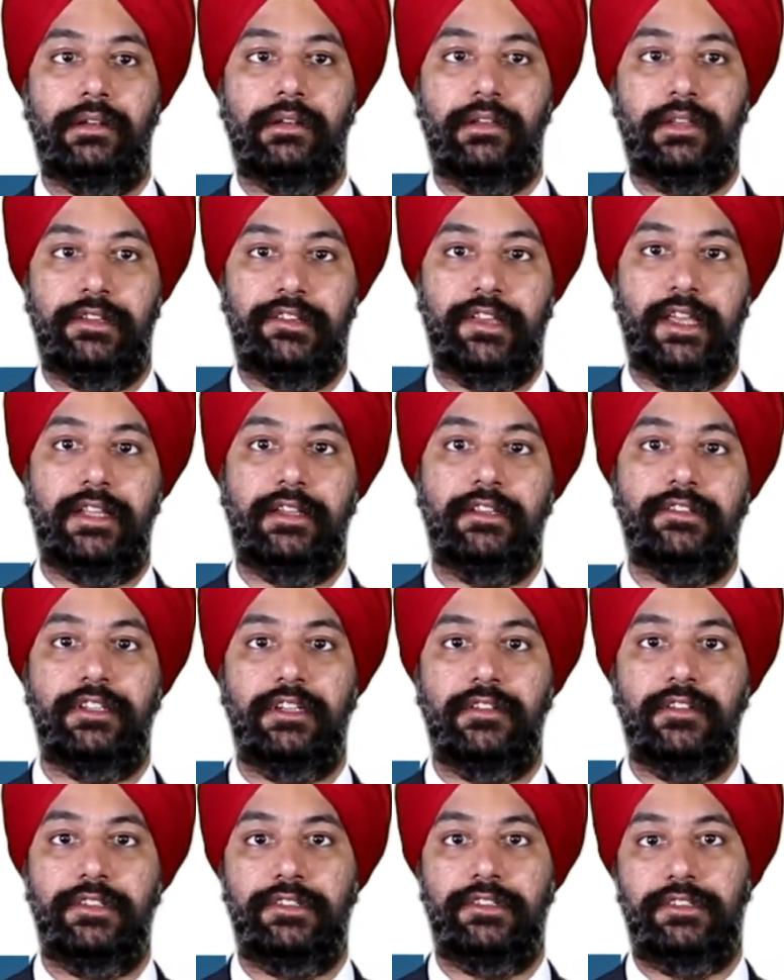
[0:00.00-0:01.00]
say, the
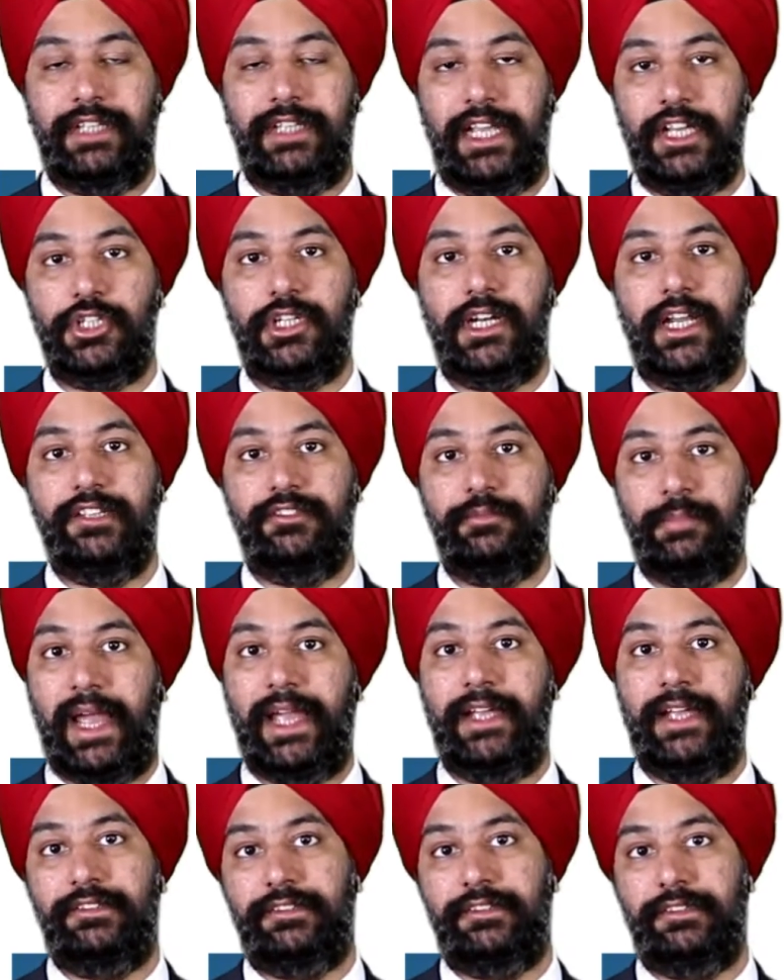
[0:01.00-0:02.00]
service nationalized
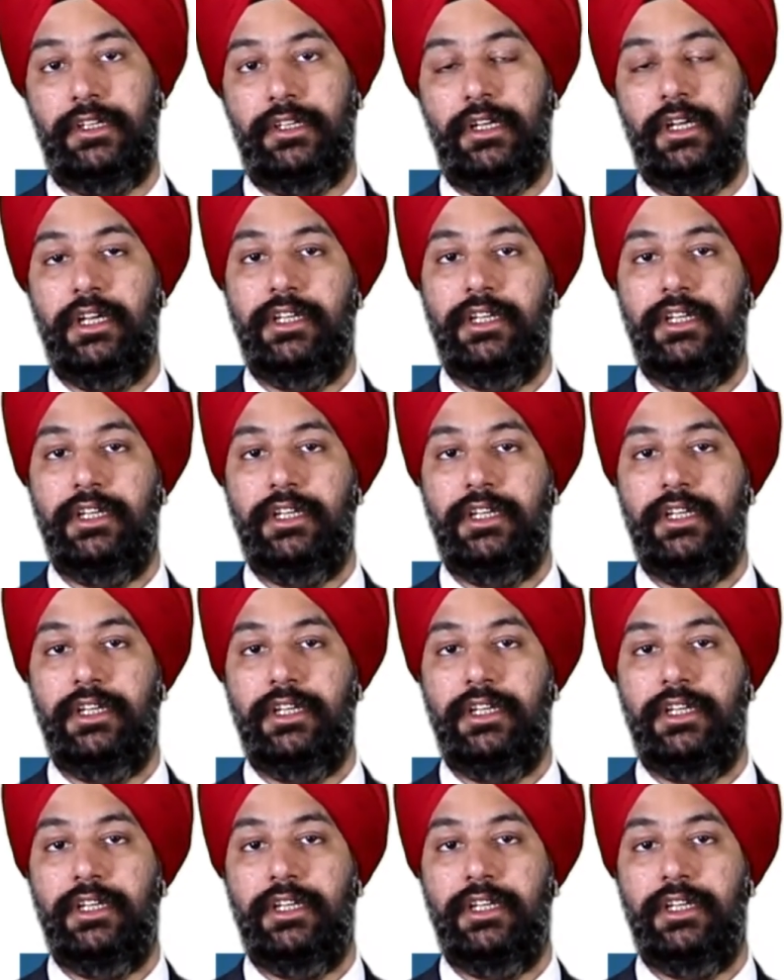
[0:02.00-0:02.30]
banks,